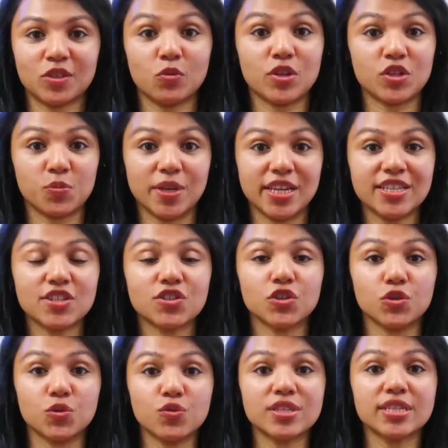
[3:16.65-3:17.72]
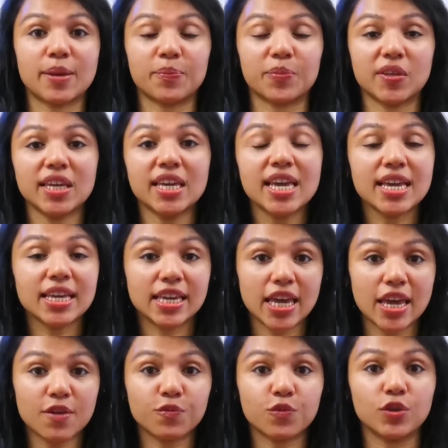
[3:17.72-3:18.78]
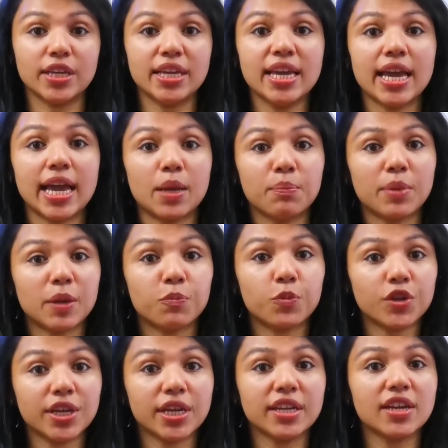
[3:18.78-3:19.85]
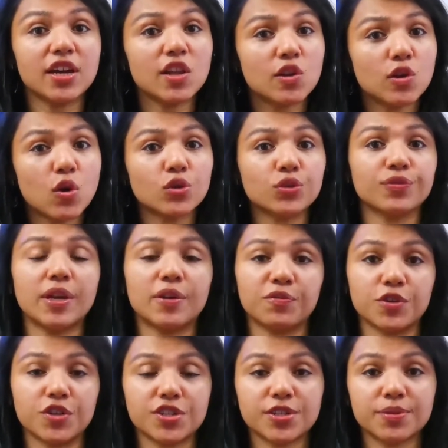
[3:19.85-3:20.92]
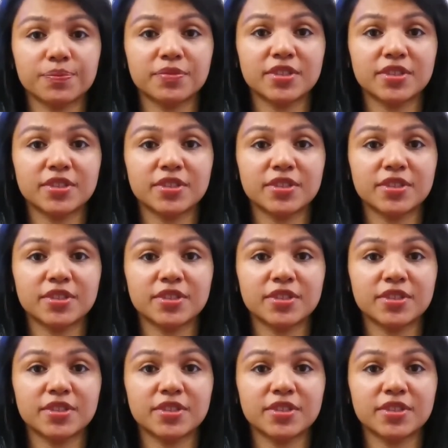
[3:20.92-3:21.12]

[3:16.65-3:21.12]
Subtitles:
which means to do something carefully and by putting in a lot of effort.